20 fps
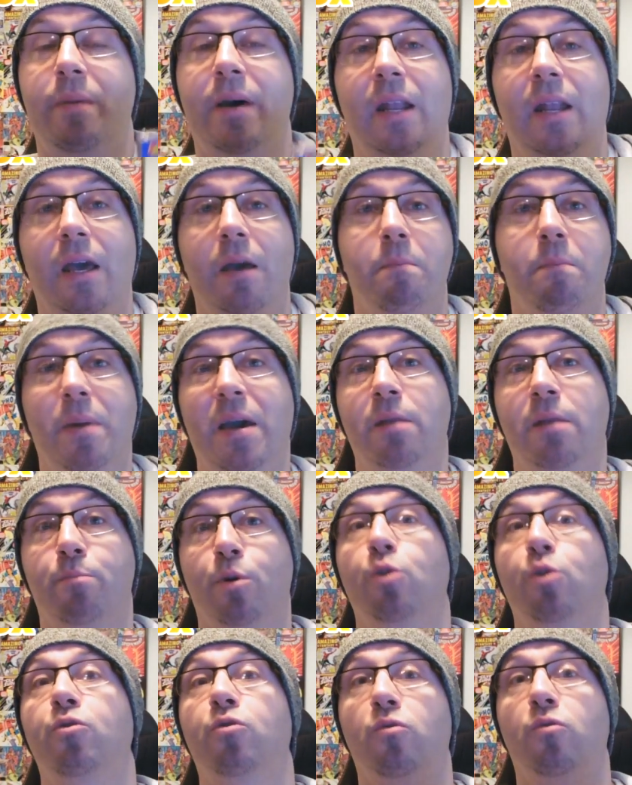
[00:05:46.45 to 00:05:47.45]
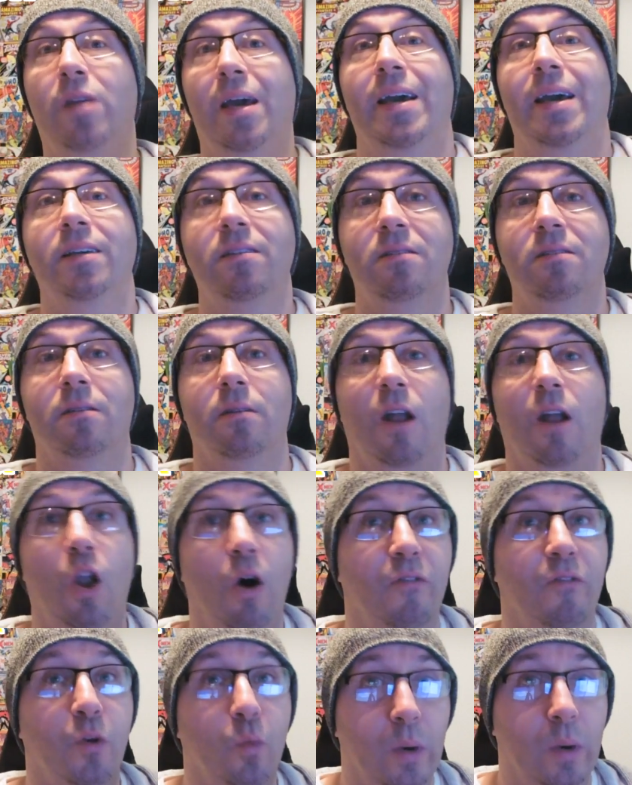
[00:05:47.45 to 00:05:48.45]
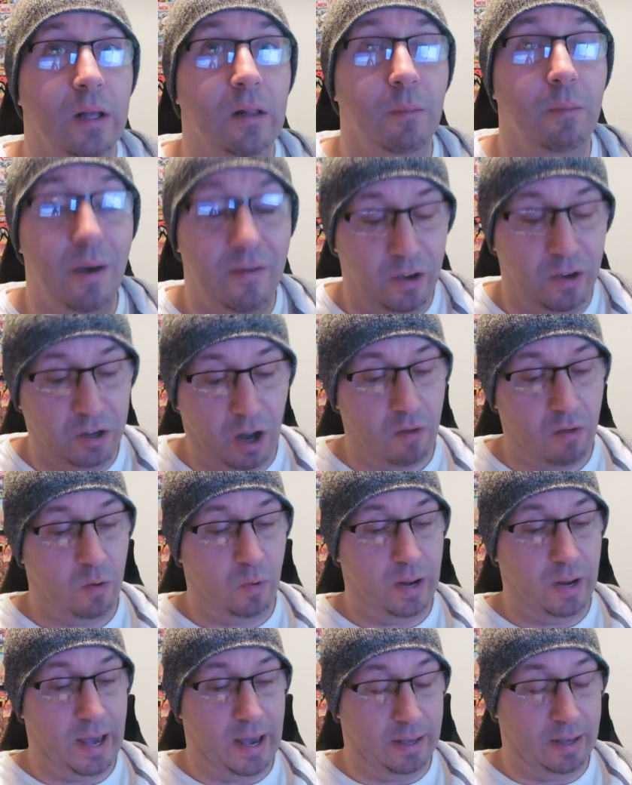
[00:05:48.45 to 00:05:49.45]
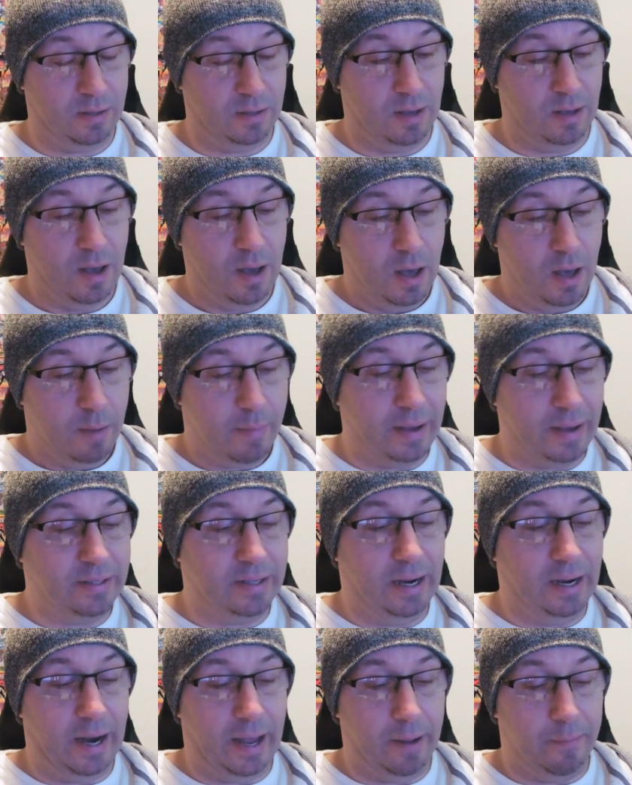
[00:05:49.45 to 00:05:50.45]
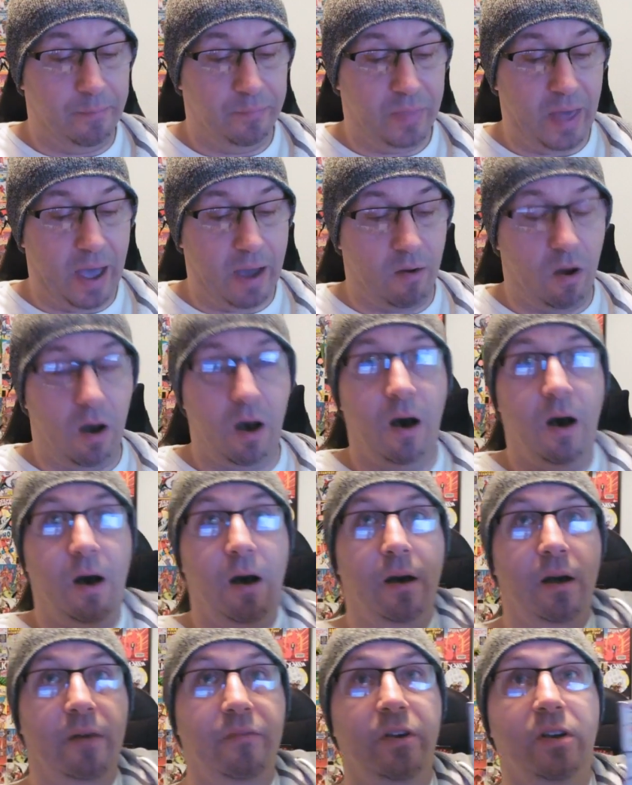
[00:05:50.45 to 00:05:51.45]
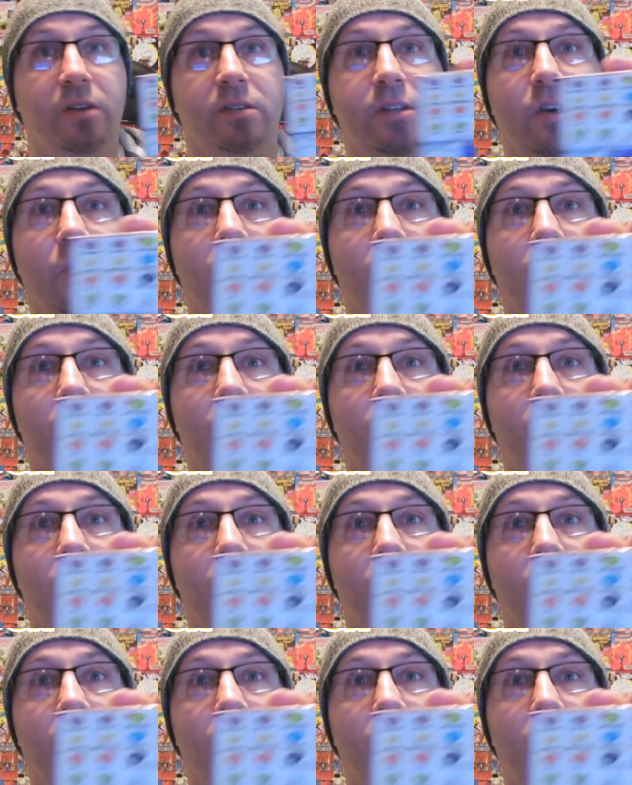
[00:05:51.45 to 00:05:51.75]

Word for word: Belly Bean Boozled is, a lot of you will, but if you don't know what it is, basically there are, if you can see